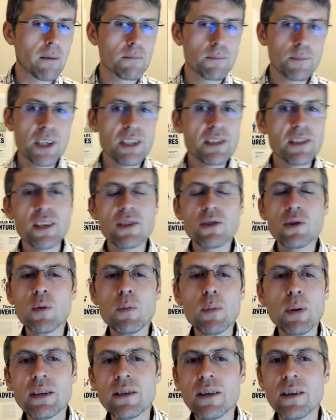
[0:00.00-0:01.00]
This is
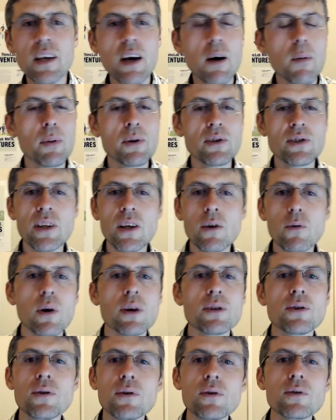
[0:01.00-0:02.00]
completely the opposite of
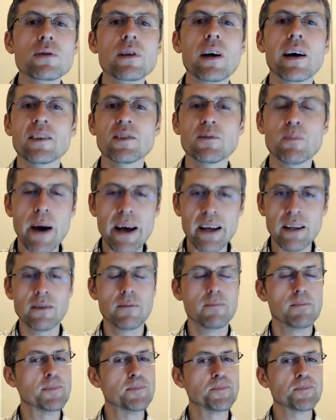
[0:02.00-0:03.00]
what you could expect.
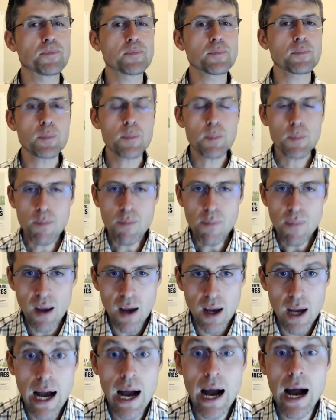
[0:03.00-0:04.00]

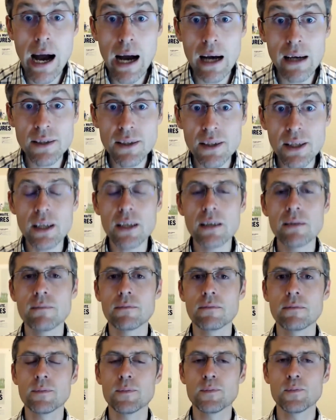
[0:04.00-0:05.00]
As
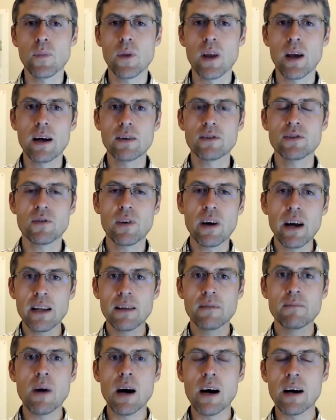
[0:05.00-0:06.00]

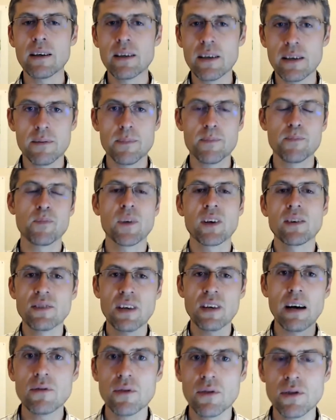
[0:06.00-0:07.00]
Australian market,
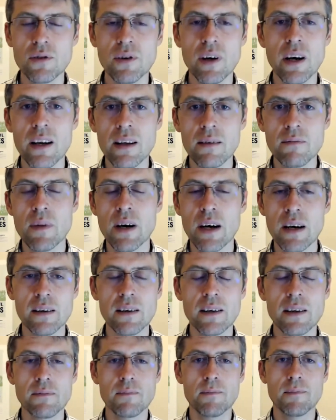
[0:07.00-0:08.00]
South Australian
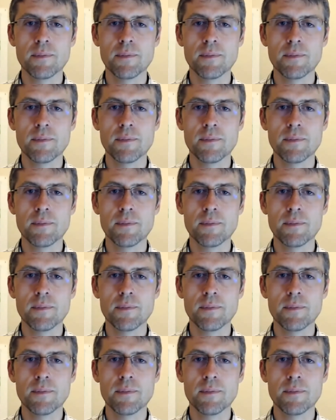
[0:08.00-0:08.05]
market,